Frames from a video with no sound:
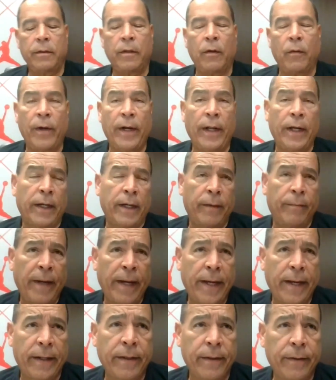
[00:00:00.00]
We didn't get
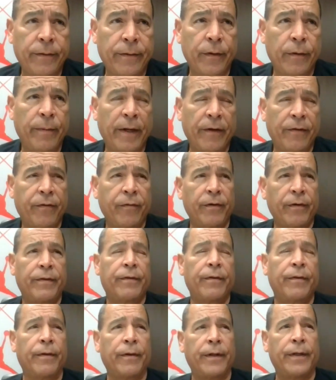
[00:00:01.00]
back until about
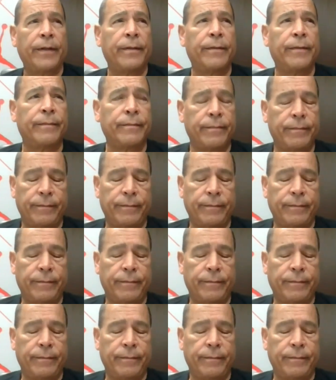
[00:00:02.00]
3:30.